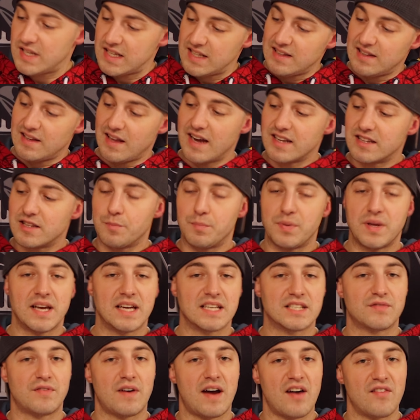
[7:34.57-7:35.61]
didn't like the
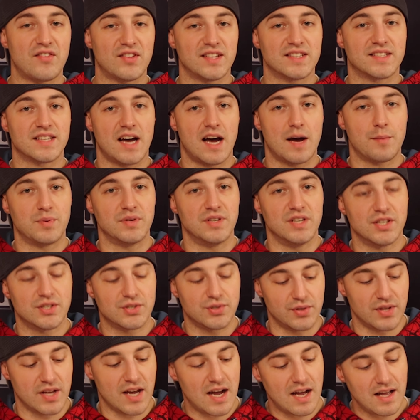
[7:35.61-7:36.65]
PS5 at the top
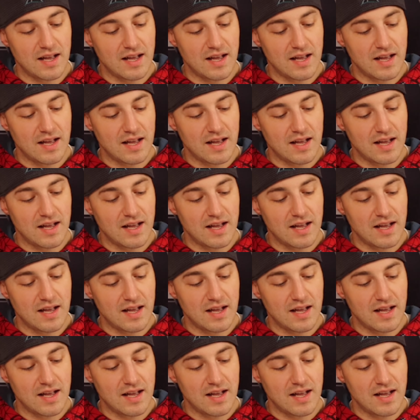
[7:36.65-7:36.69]
initially.